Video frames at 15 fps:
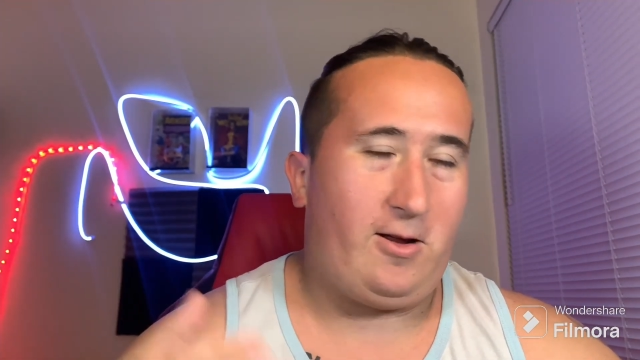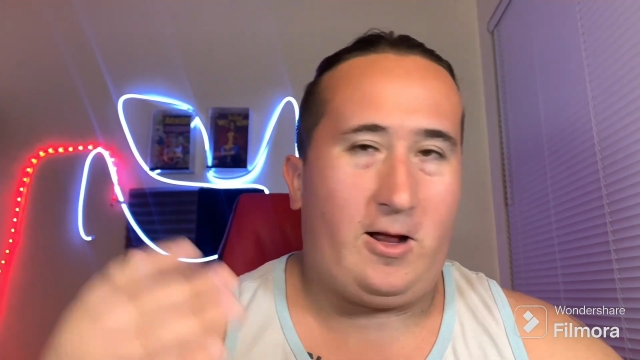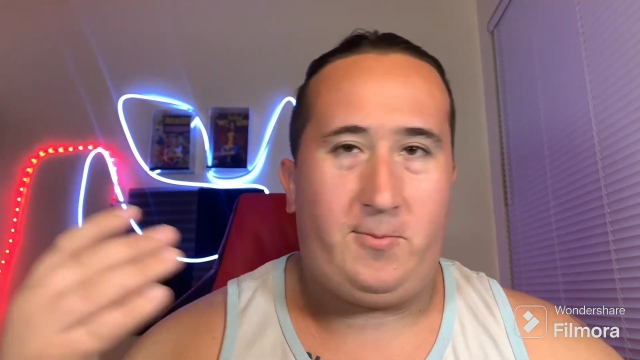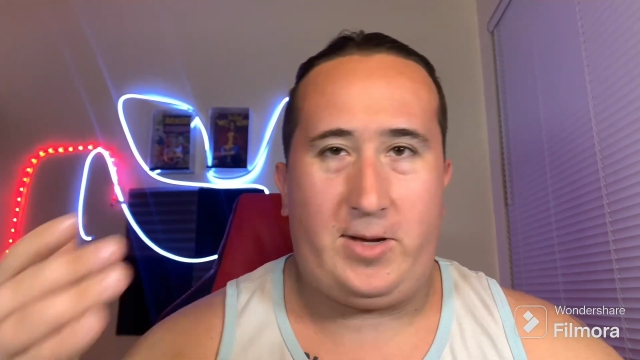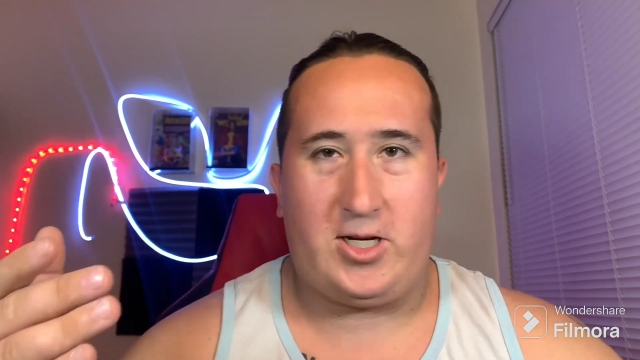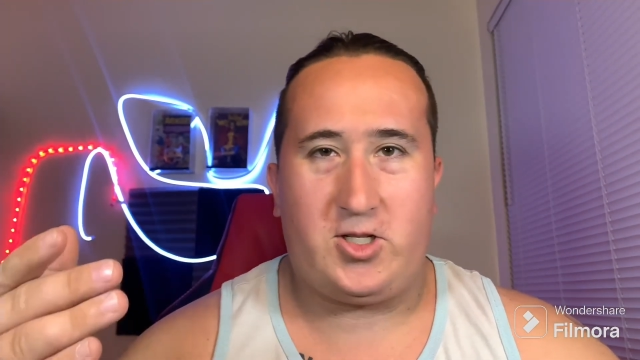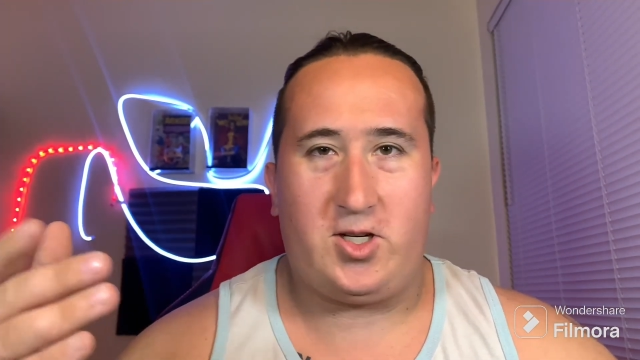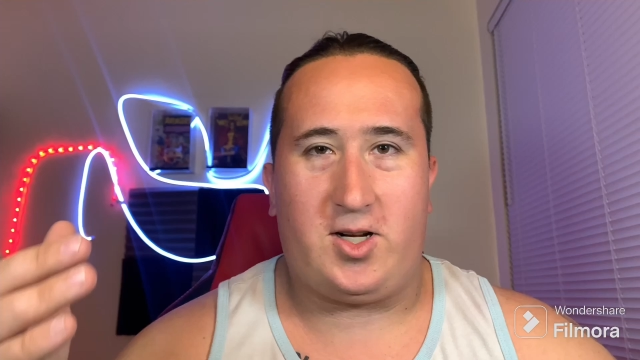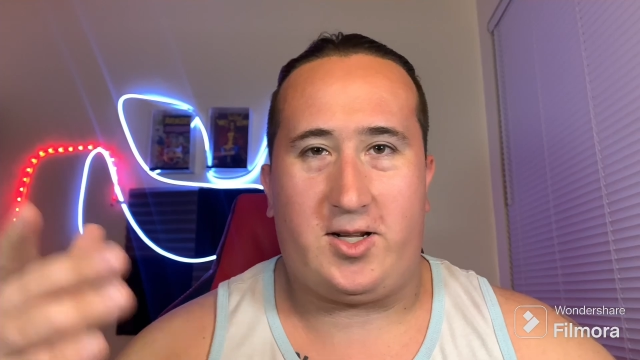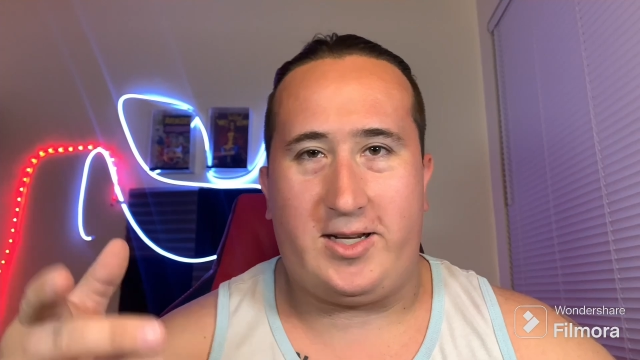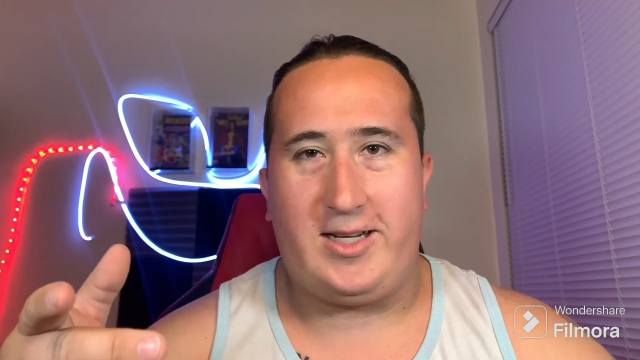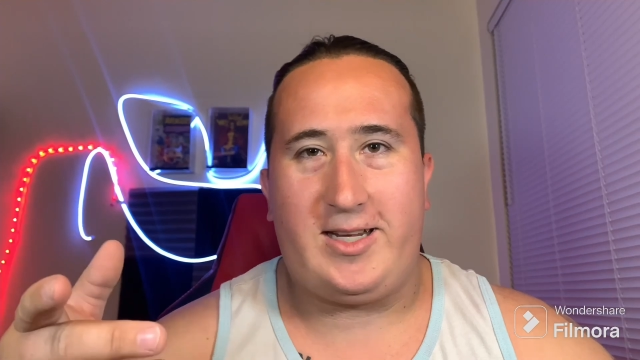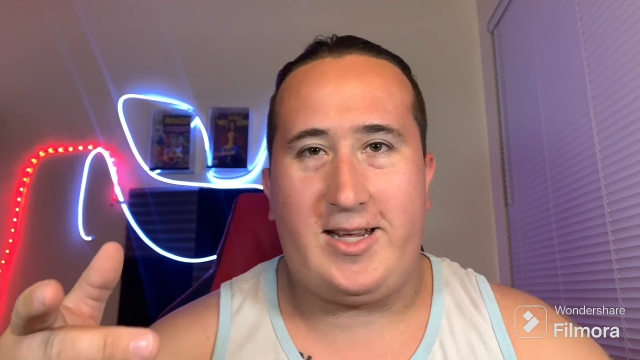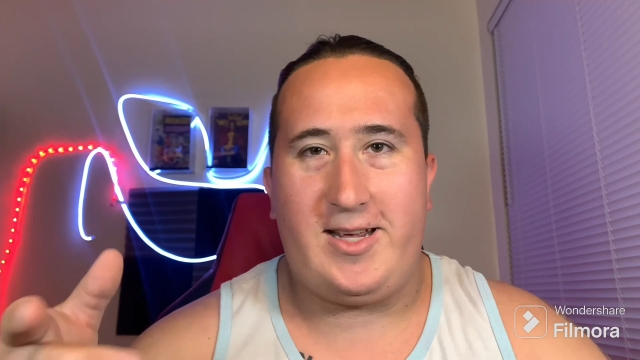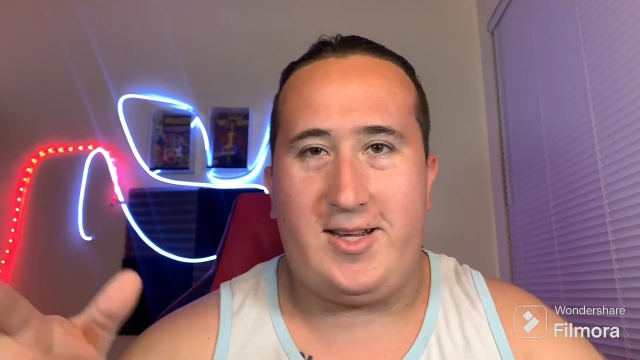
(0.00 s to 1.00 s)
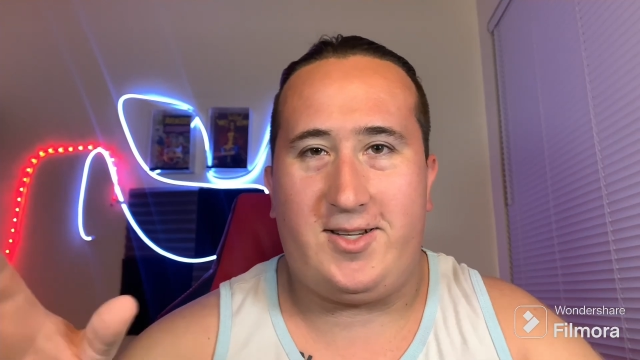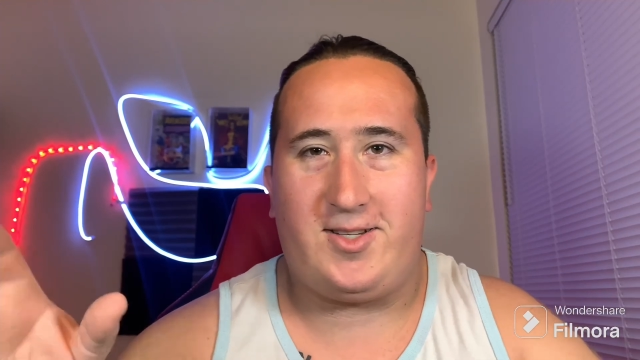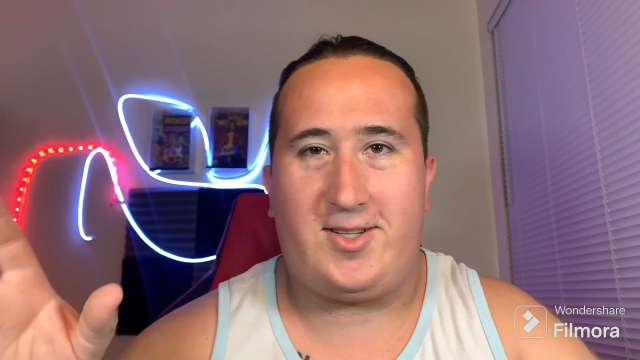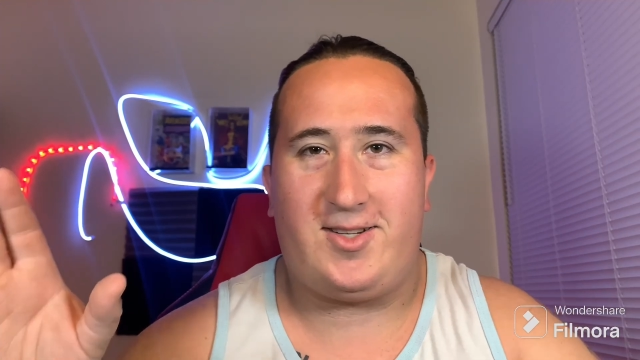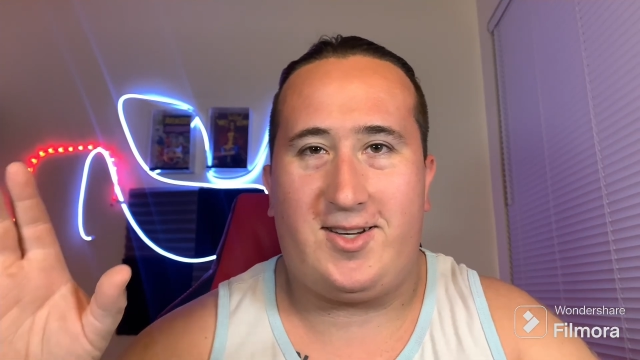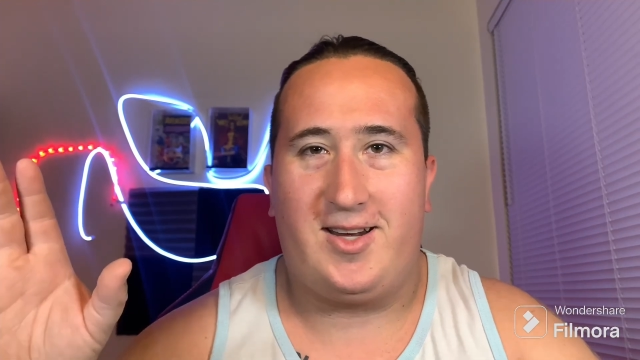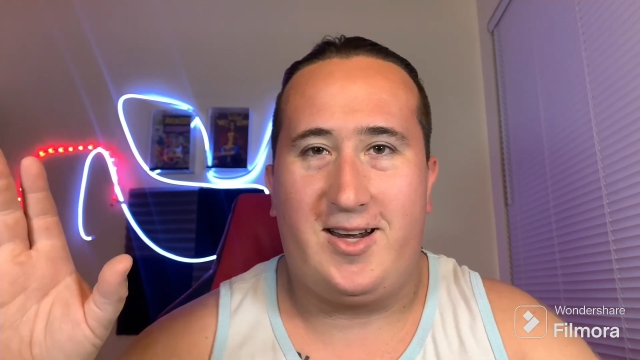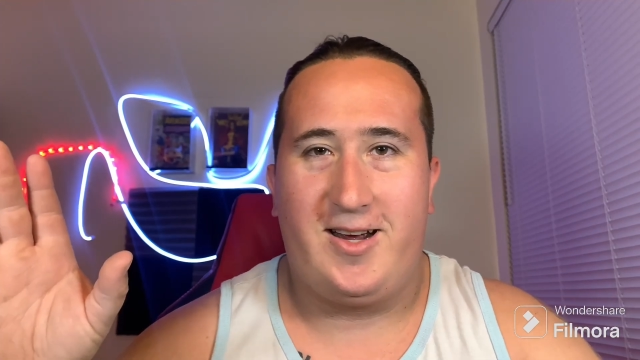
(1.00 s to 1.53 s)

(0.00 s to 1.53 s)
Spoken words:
I'll make sure to link his